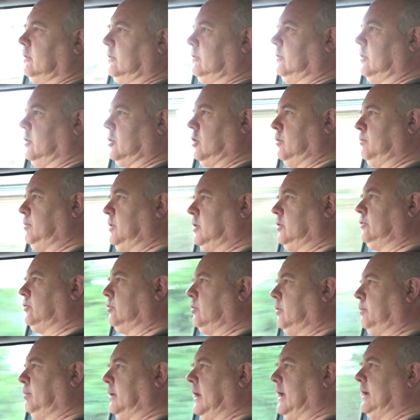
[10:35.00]
the computer
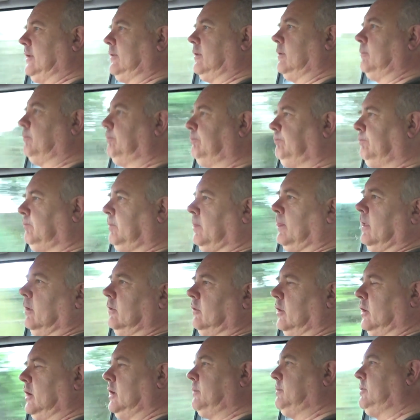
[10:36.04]
would play
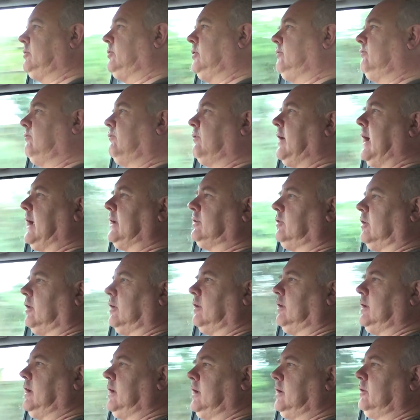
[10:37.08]
them. The limiting
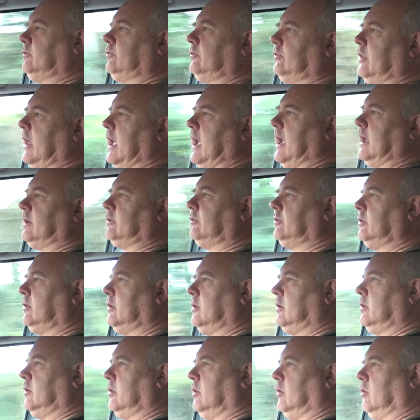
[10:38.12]
factor is that
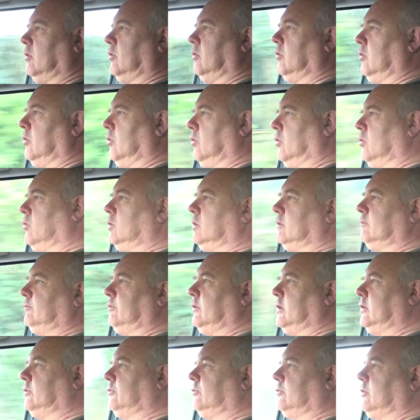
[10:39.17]
all of
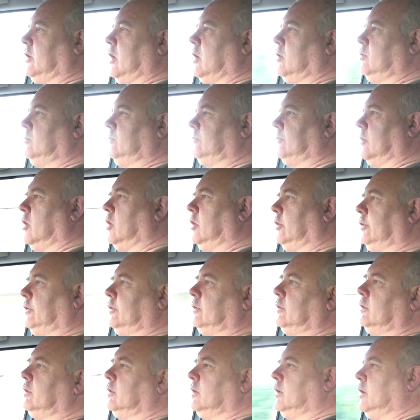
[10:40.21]
this goes
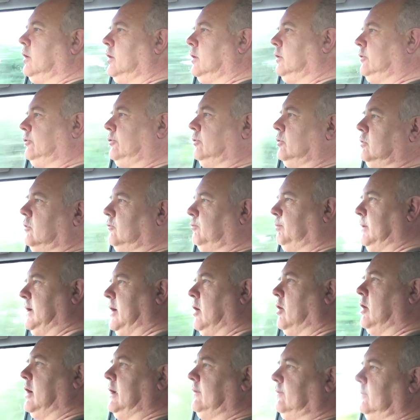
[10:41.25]
on sort of
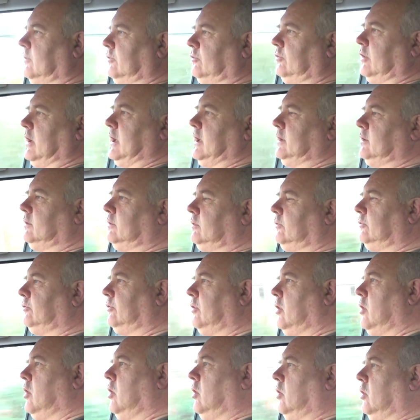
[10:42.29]
behind the
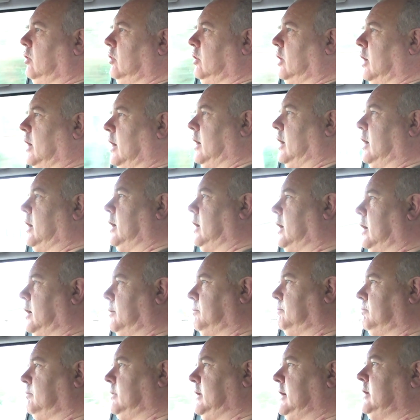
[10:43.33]
scenes,
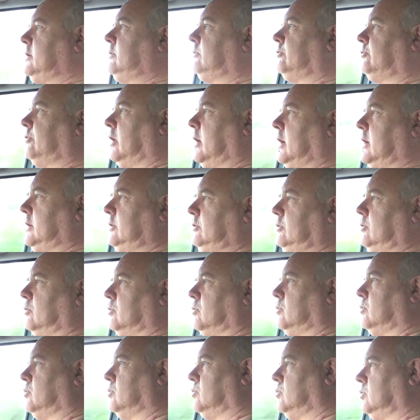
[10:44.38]
inside
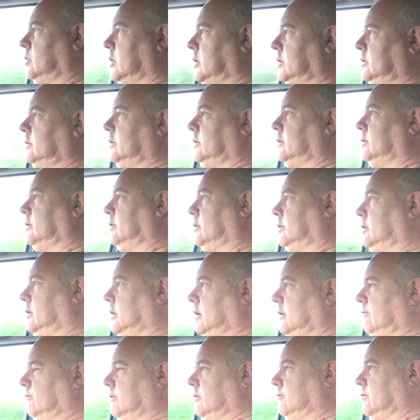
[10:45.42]
your organ.
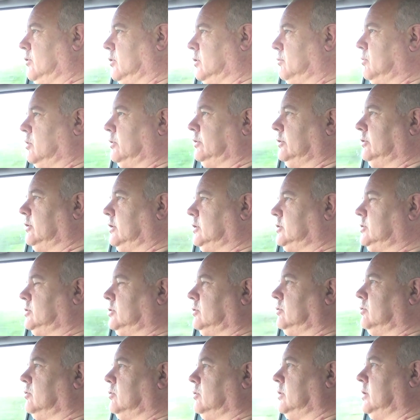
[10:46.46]
If you've got a modern
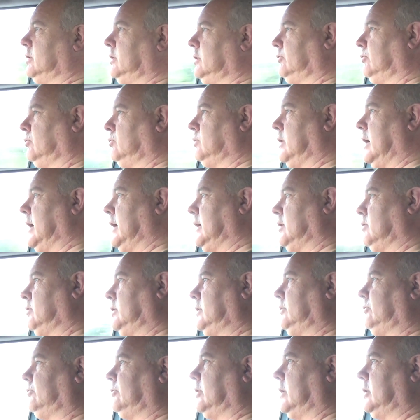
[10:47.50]
digital organ, it's all going on
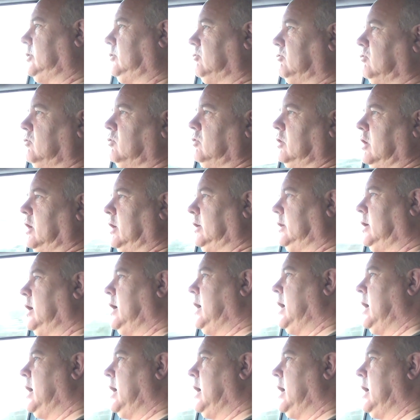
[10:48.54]
inside your organ,